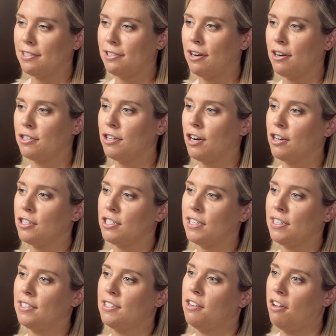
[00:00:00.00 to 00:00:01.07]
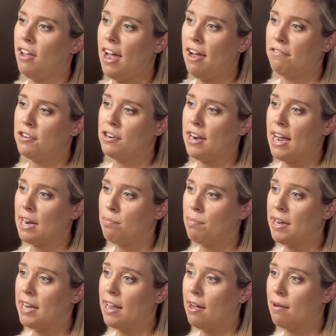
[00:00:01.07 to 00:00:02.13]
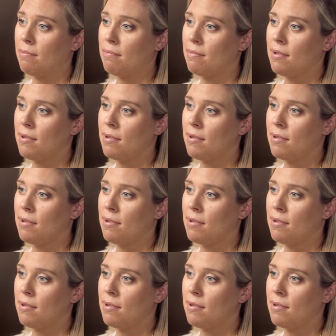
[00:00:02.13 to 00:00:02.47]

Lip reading: start charging until after 9 p.m.